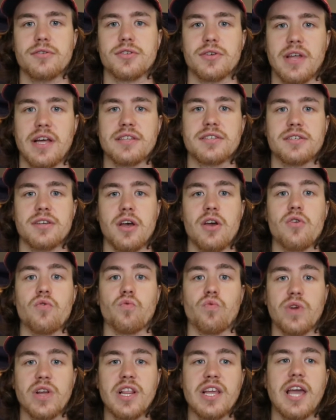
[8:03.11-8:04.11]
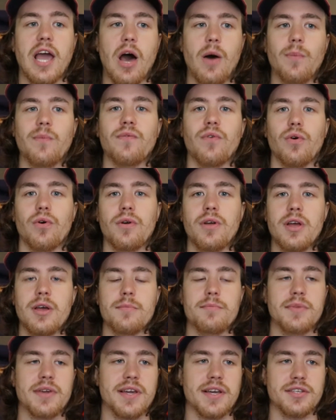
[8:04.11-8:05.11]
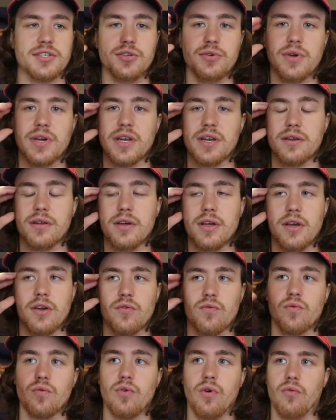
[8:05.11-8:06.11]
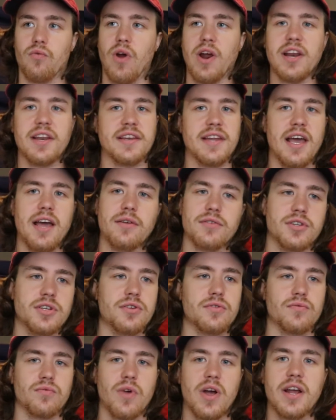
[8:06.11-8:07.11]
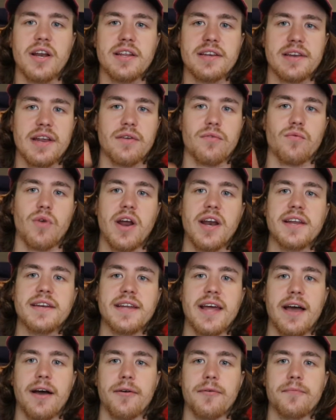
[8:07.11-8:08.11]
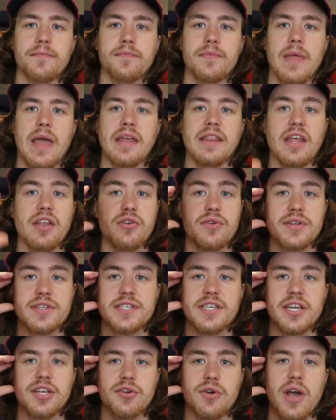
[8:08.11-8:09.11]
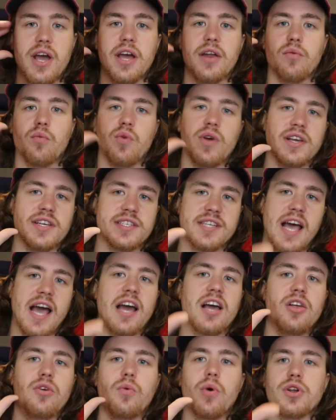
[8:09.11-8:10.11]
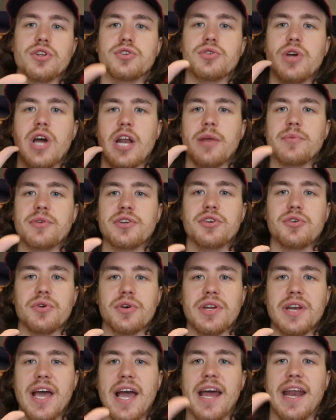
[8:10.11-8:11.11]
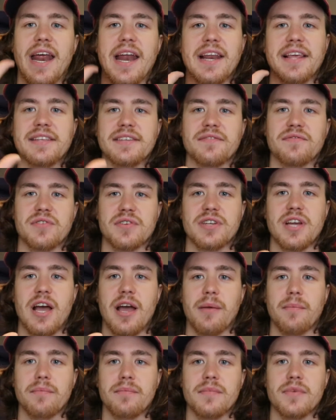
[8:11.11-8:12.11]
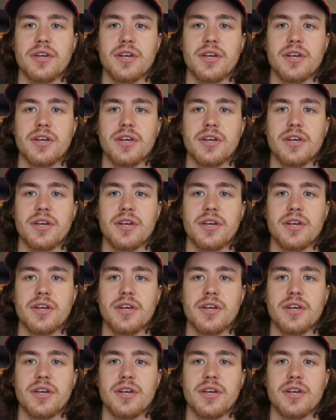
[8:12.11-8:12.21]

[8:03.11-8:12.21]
So that's really helpful because you can write it down too. Write it down, and then you can see in your head exactly what you gotta be doing at any different time.